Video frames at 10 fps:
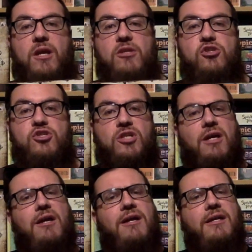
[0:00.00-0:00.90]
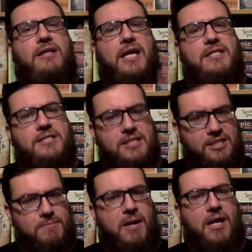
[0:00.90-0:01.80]
just to get it
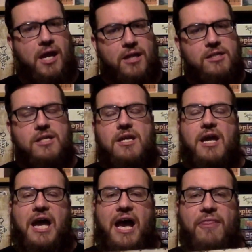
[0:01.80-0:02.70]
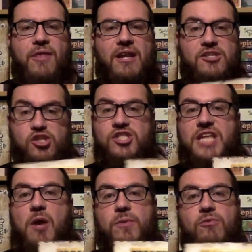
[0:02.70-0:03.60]
into my head. And then I just
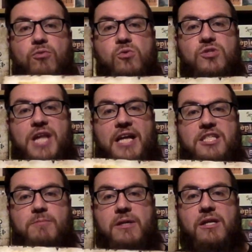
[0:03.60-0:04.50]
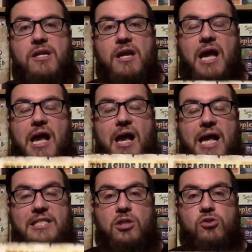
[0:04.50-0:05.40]
sat with the rules next to me
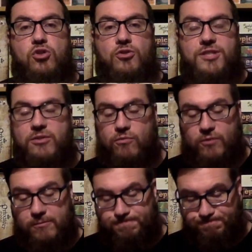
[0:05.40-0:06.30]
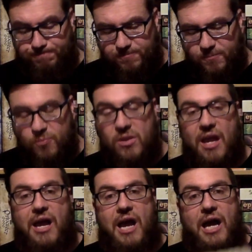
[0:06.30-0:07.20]
as Long John Silver.
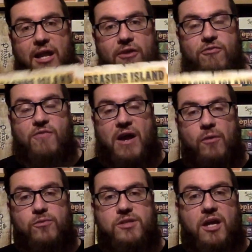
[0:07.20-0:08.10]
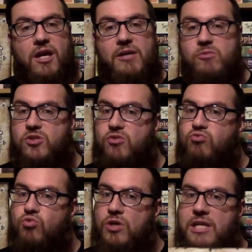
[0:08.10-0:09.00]
And I found it was just
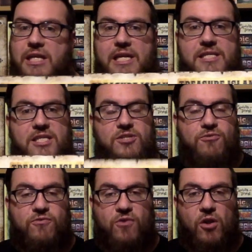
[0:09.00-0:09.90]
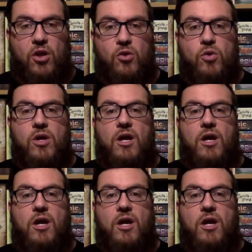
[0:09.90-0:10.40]
really easy to follow.